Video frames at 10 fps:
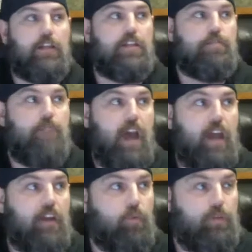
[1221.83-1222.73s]
These
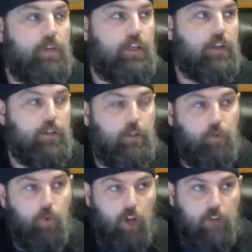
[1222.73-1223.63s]
men and women who
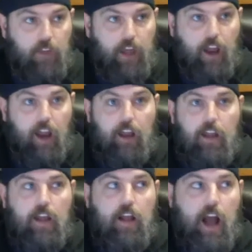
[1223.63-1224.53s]
worked there,
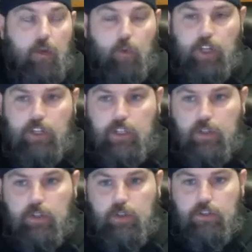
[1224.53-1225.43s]
I wanted
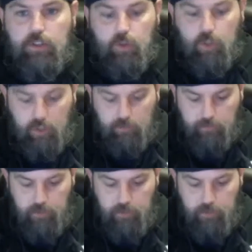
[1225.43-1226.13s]
to sort of